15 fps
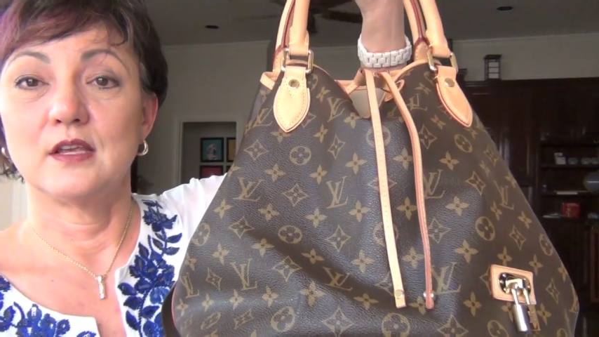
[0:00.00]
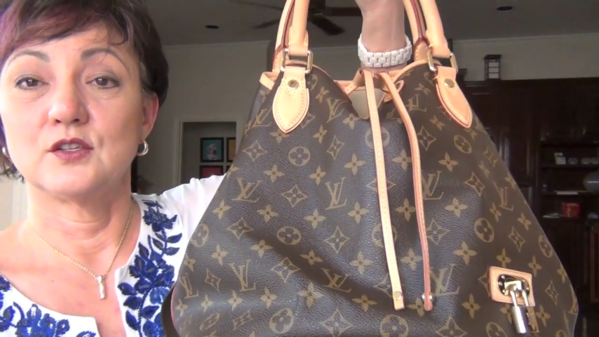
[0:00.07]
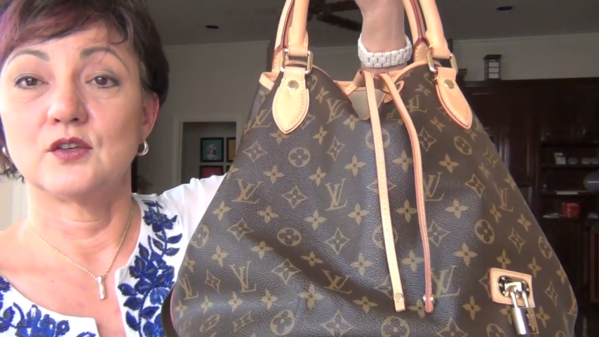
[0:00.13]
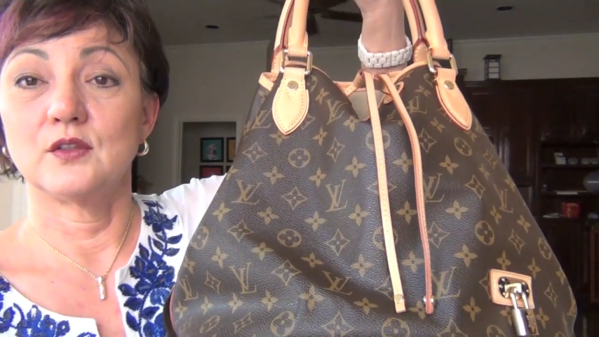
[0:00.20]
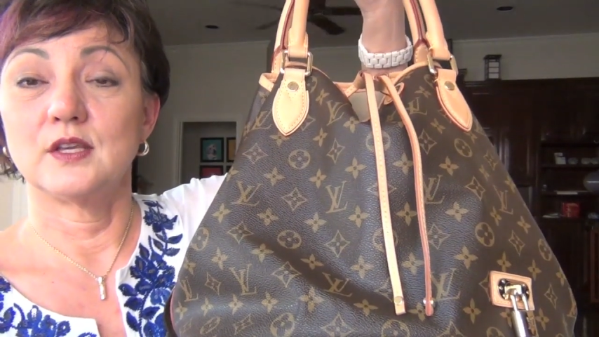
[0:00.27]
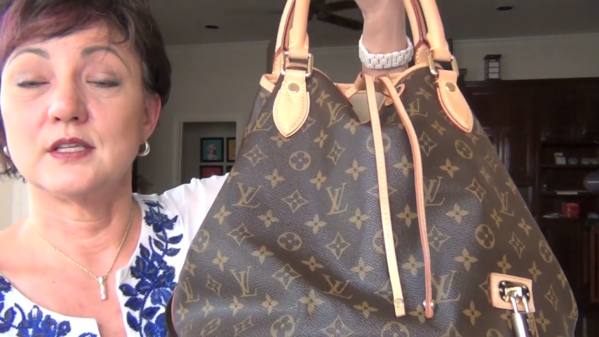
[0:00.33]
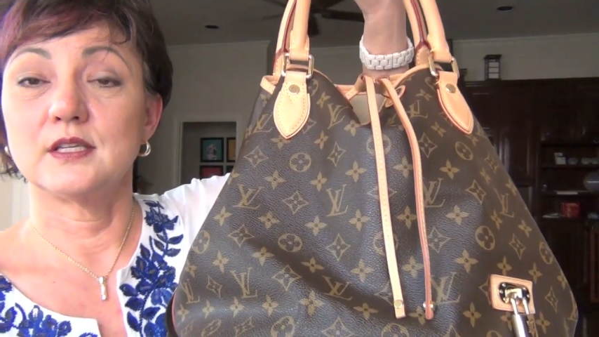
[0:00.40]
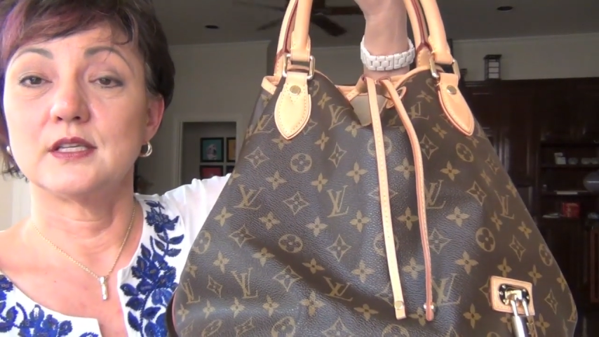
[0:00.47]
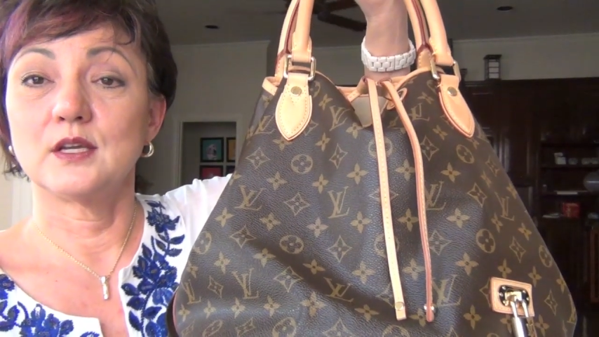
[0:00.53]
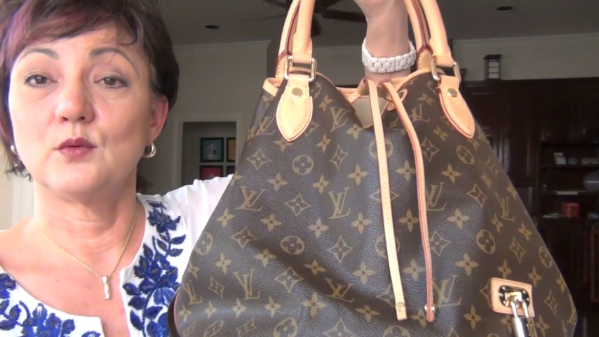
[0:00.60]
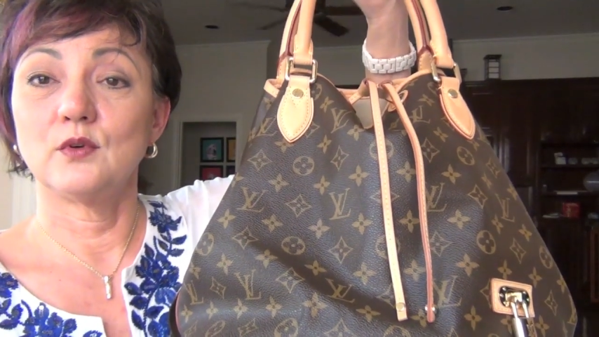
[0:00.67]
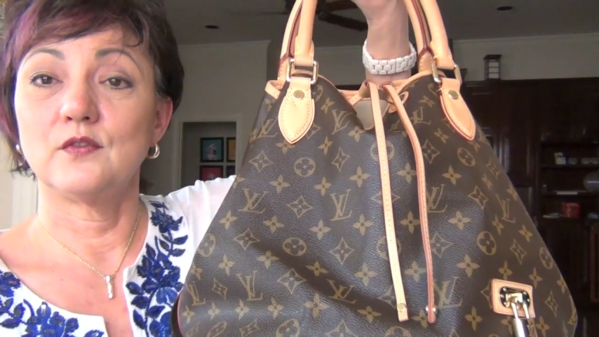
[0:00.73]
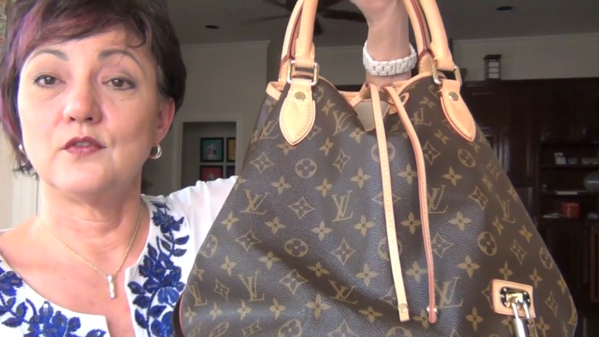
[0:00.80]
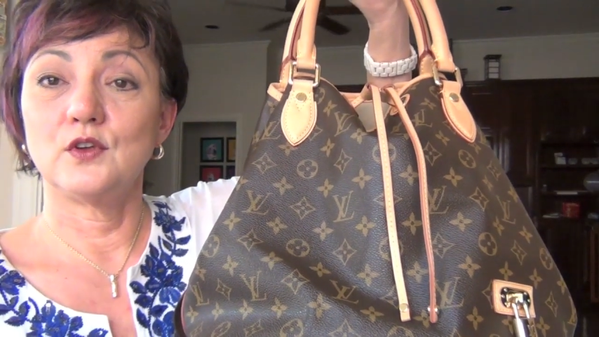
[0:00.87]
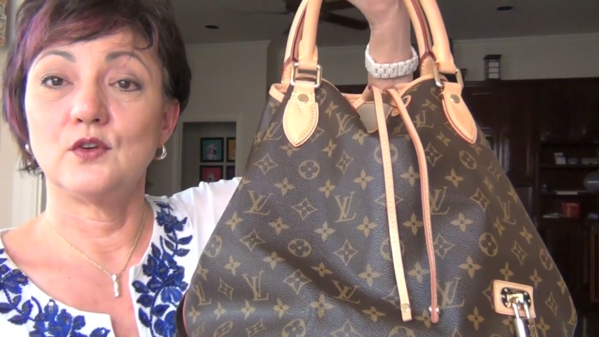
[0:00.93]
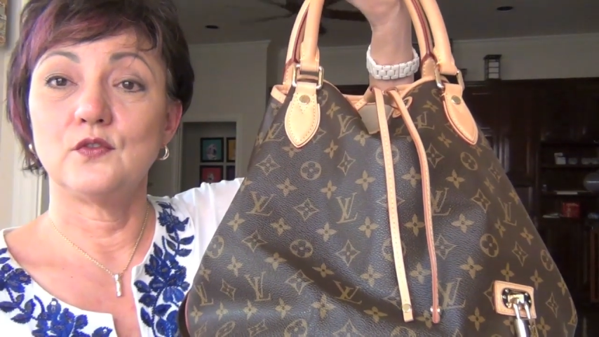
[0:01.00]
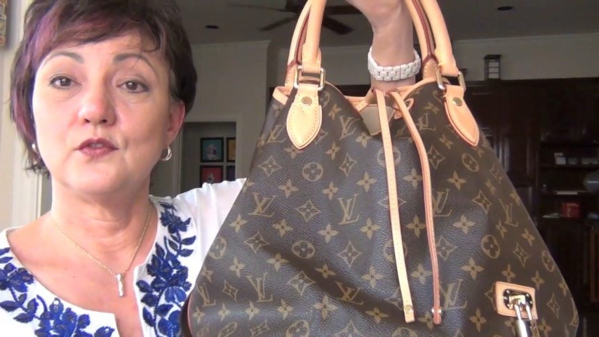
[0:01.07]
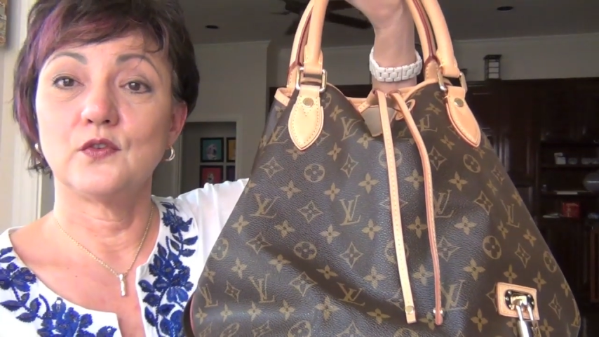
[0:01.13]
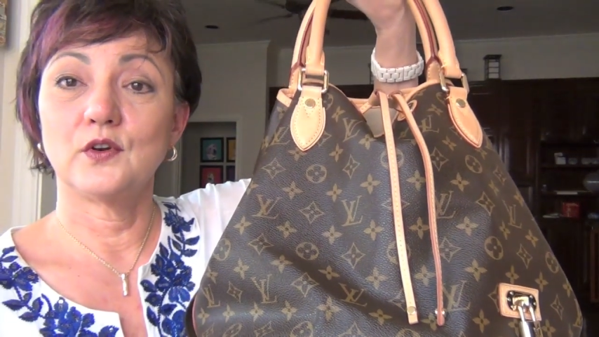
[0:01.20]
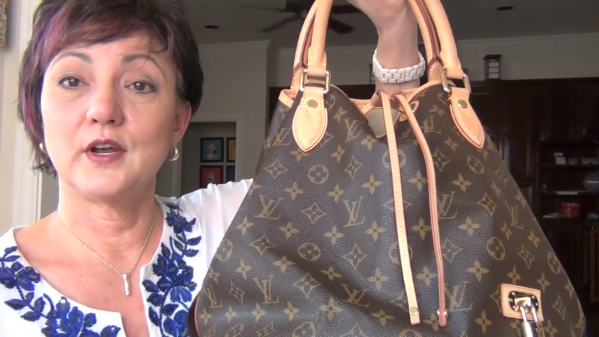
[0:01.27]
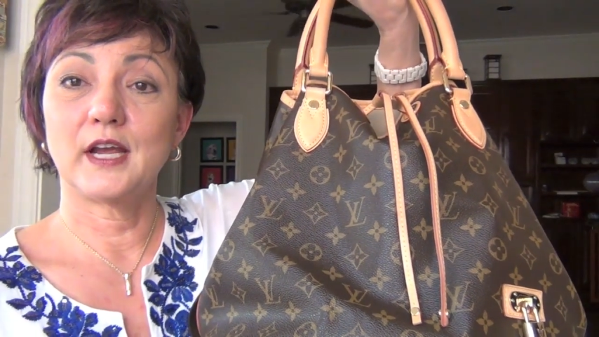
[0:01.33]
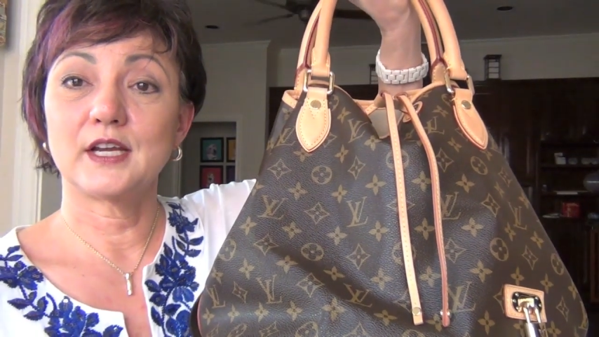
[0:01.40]
So this is a review
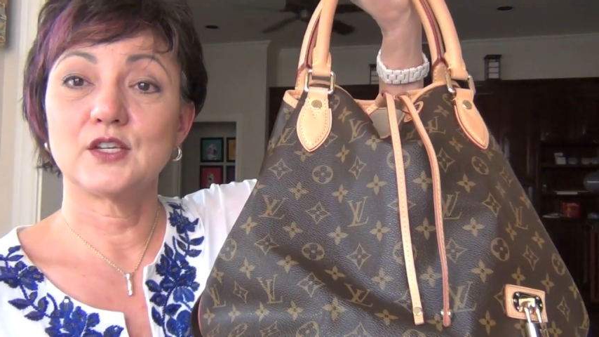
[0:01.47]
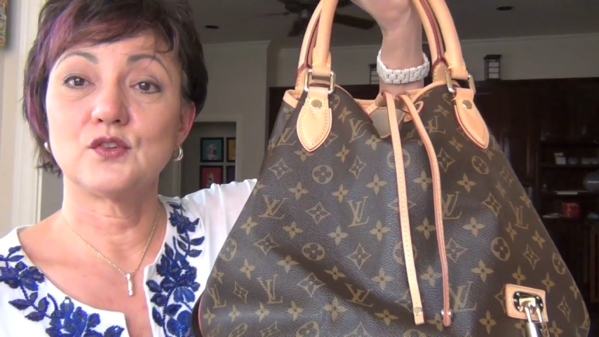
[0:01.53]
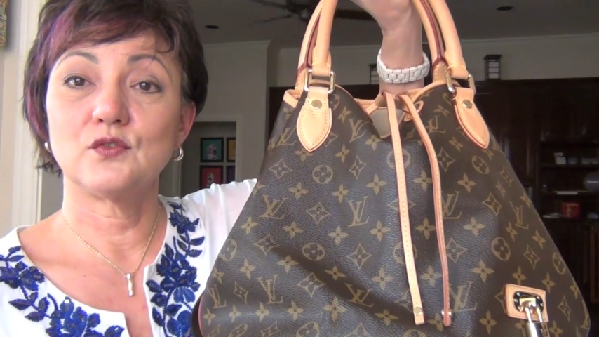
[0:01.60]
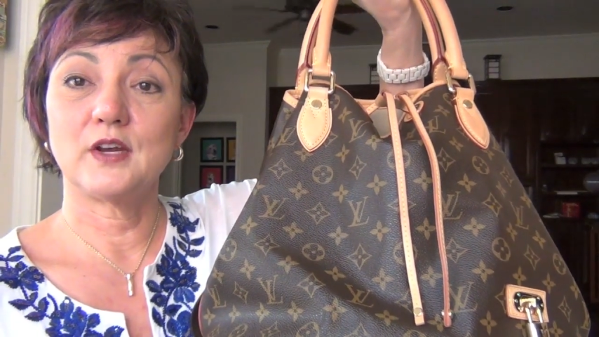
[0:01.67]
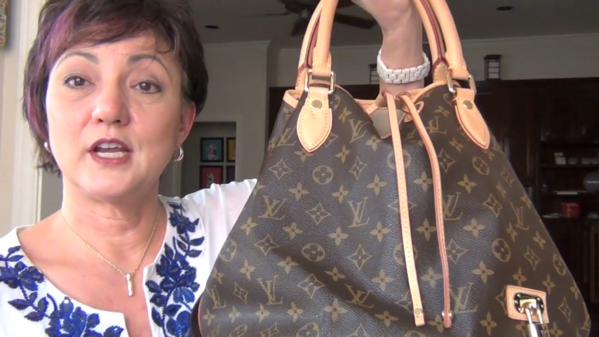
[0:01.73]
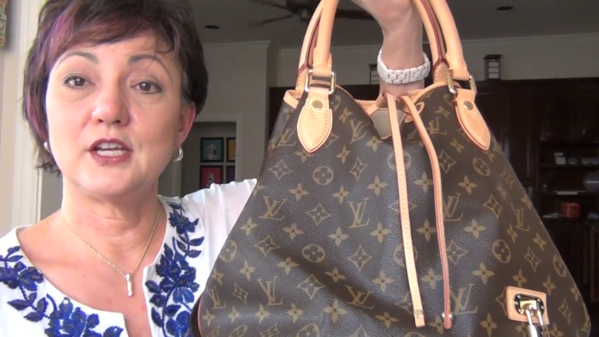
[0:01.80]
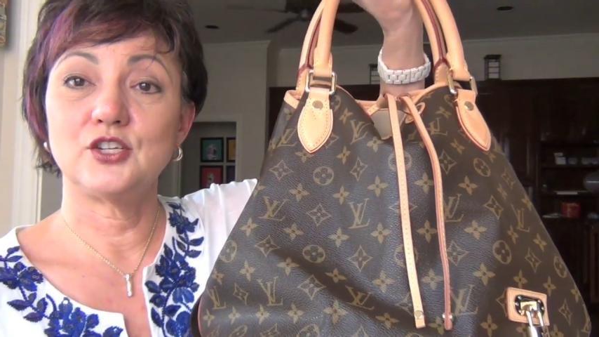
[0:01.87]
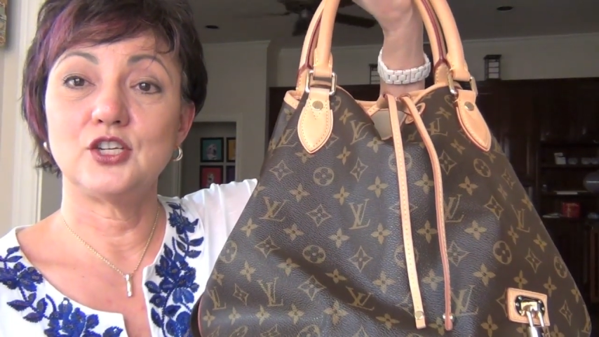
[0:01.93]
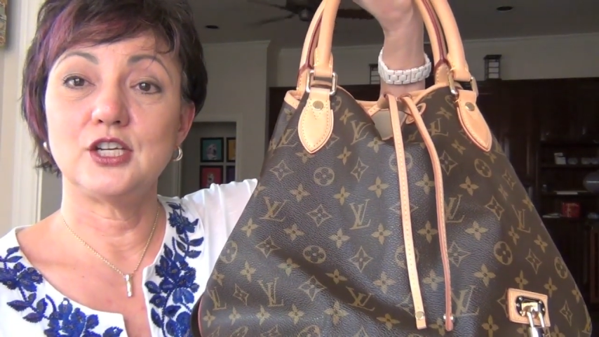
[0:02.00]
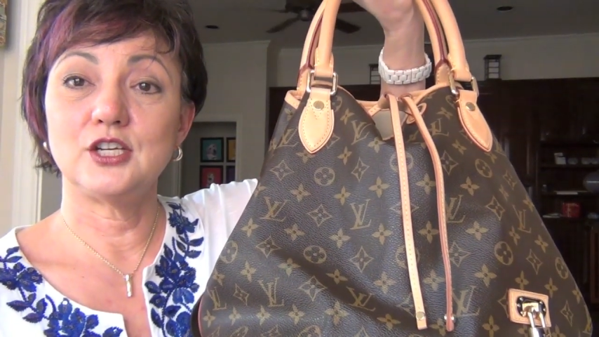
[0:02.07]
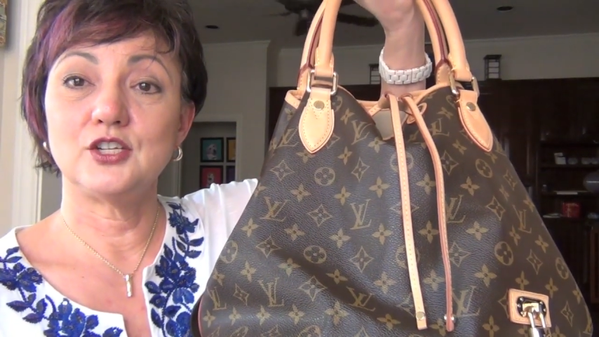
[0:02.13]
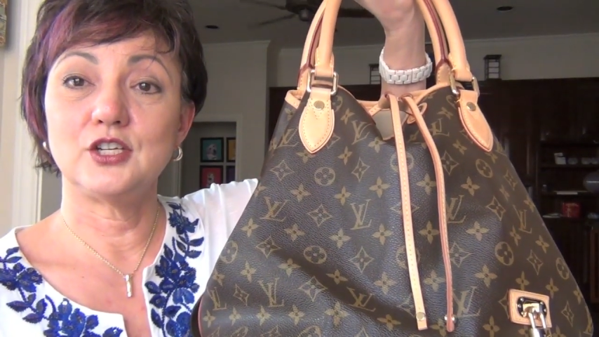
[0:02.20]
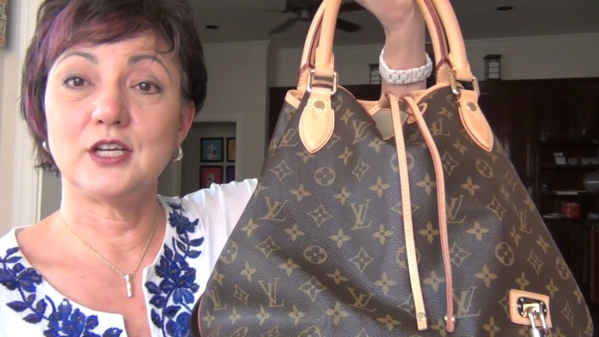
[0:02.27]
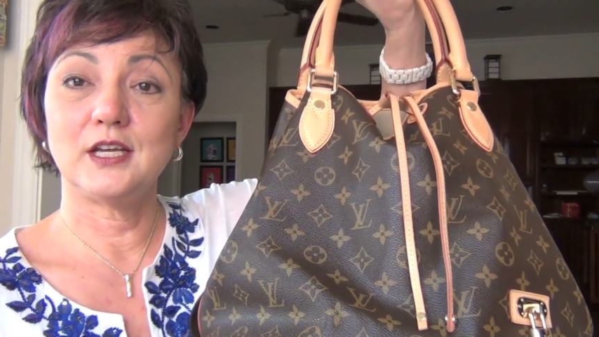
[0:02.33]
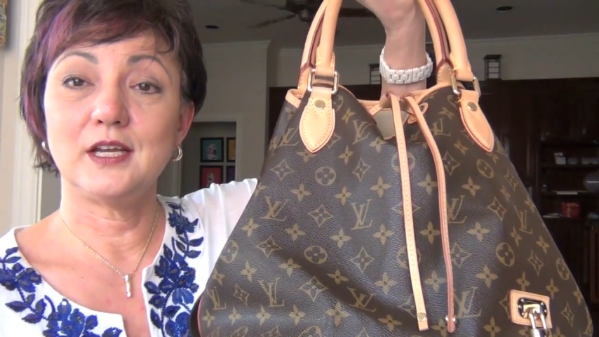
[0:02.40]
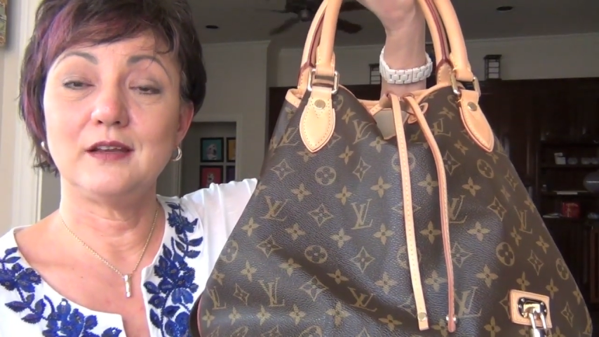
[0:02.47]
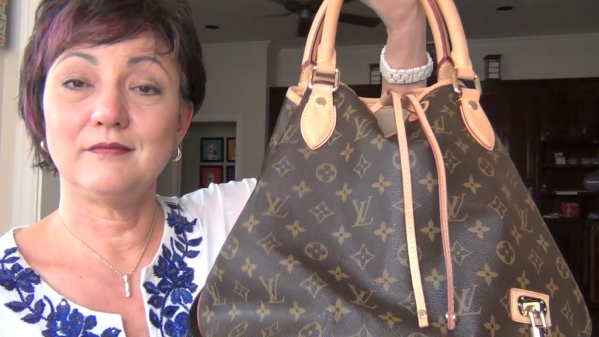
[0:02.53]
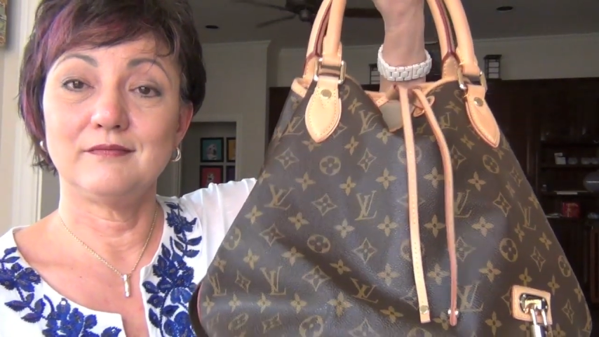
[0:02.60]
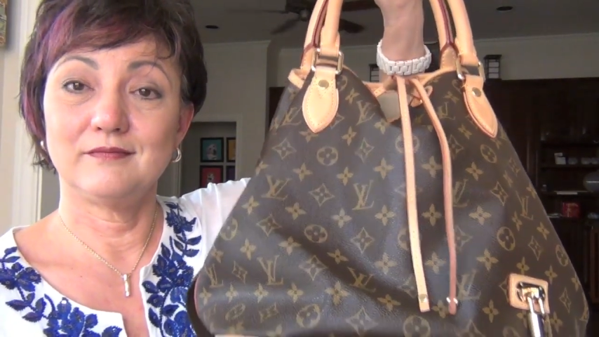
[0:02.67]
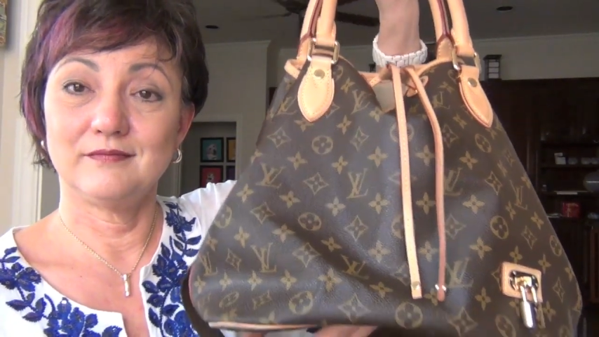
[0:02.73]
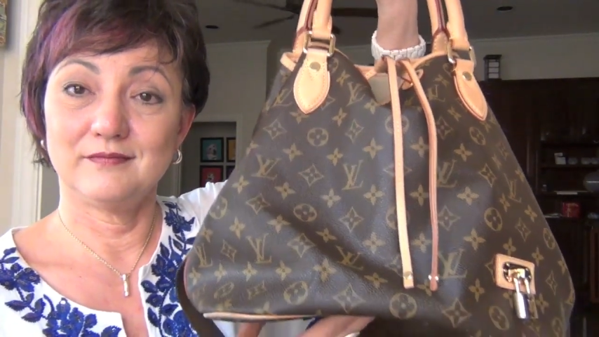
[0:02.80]
for xraygigi.